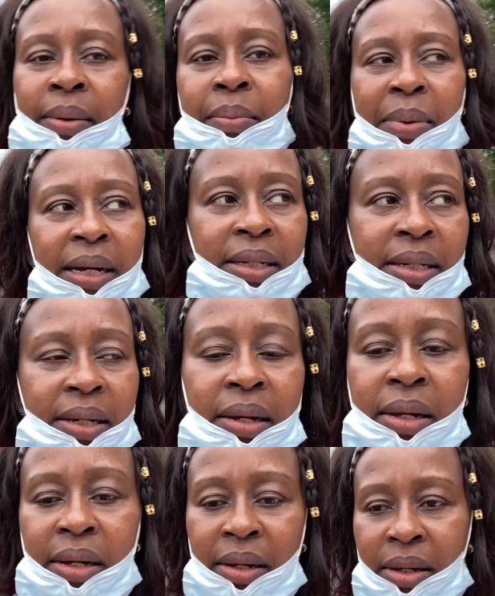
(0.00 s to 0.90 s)
but
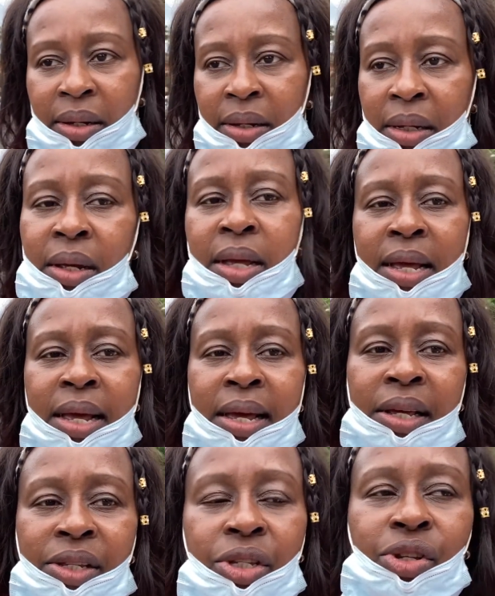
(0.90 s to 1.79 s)

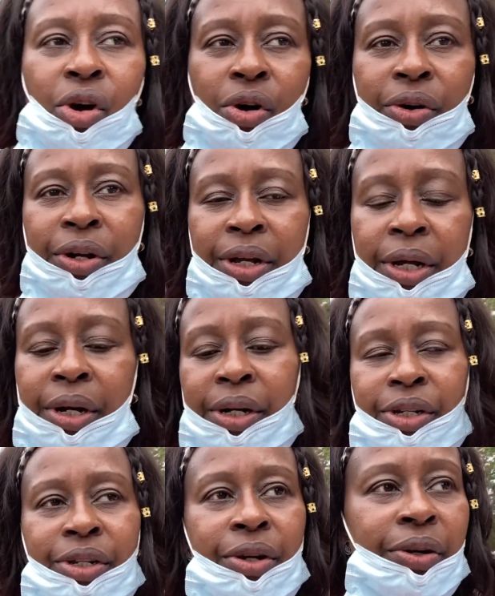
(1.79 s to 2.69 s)
it's gone
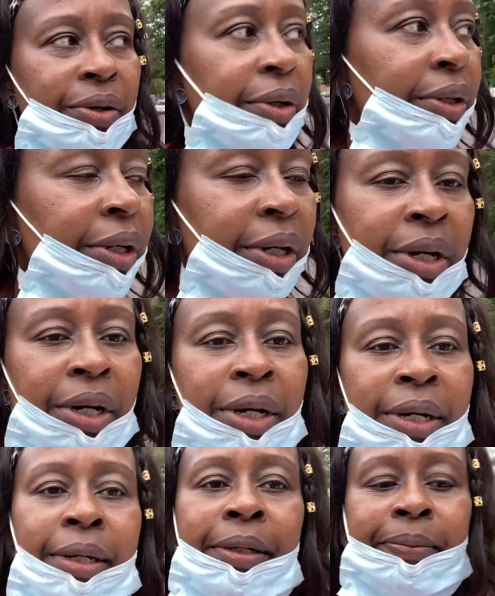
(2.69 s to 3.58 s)
so
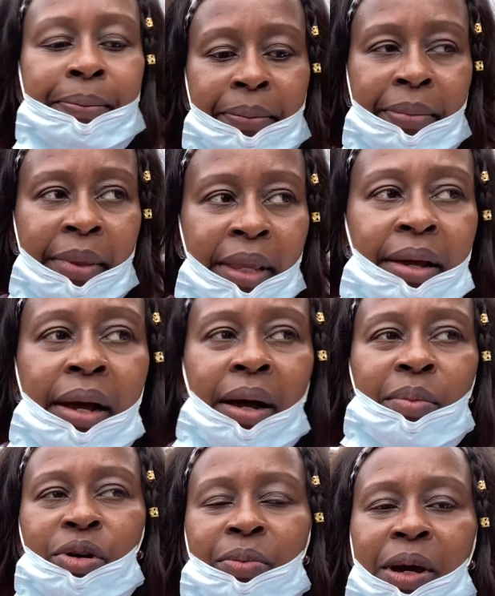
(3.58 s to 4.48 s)

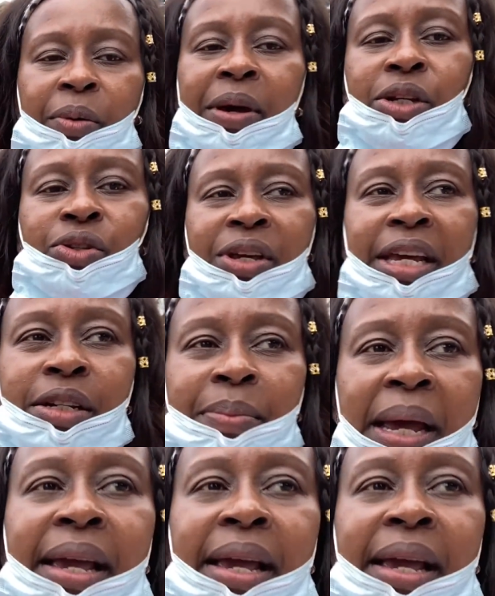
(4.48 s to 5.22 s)
I'm on my way to get my